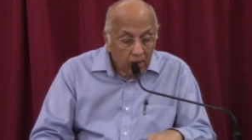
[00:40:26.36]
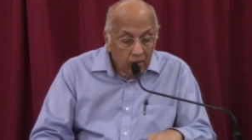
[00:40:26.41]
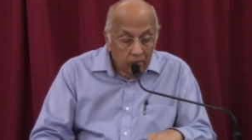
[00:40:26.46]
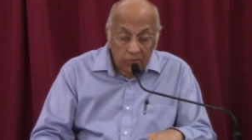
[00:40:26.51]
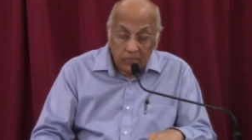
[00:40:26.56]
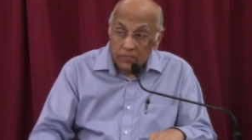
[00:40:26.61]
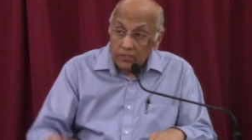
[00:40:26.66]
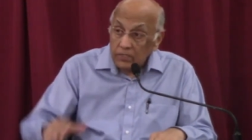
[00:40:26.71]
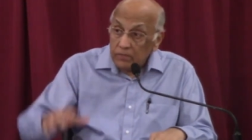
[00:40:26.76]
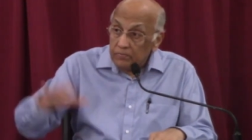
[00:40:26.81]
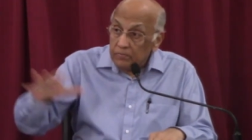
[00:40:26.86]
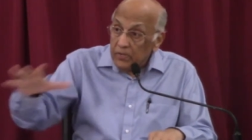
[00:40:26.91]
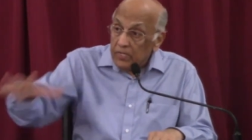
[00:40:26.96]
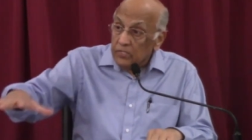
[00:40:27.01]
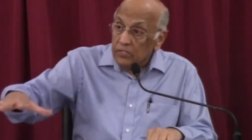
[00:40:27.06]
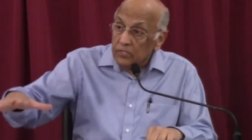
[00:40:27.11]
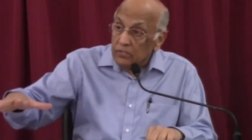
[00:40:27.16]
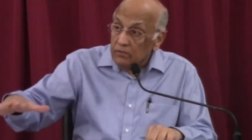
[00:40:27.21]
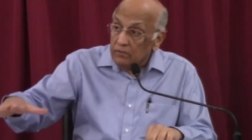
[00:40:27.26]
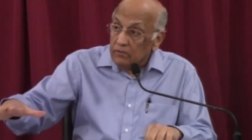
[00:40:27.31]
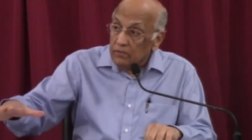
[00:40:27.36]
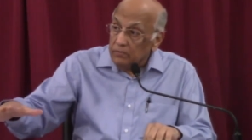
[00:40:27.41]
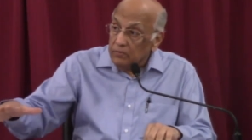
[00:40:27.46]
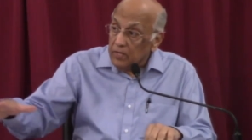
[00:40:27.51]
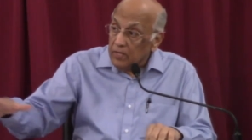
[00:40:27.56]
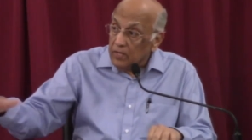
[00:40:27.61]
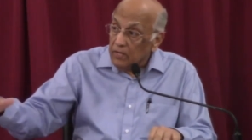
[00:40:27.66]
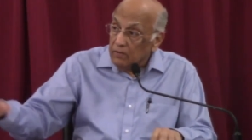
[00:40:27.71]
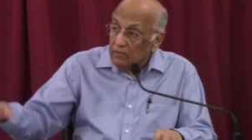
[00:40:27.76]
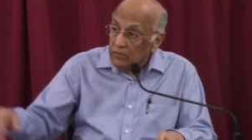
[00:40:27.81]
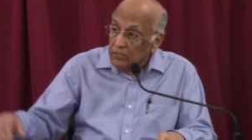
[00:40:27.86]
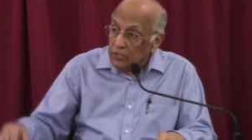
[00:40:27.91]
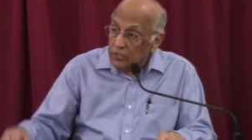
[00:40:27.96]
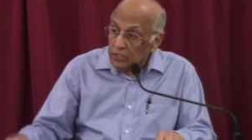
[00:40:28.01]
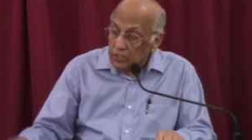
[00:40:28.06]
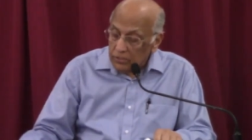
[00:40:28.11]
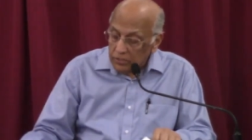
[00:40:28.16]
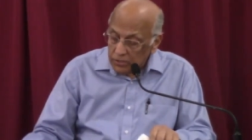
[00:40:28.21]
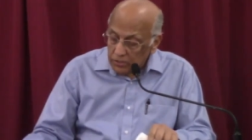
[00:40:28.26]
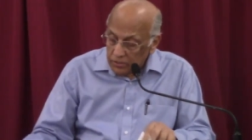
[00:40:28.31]
which is a picture of the building of the
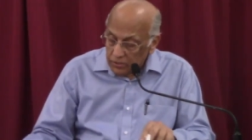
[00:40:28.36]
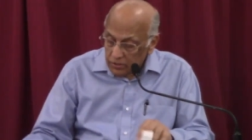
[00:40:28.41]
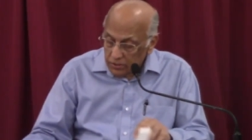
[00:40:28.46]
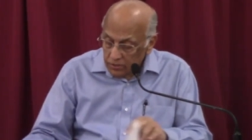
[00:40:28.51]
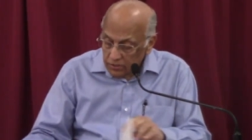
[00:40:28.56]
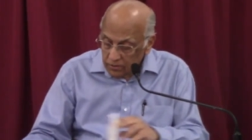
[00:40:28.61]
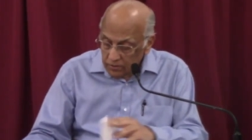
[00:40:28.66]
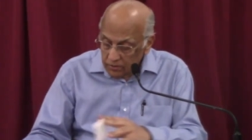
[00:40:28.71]
church.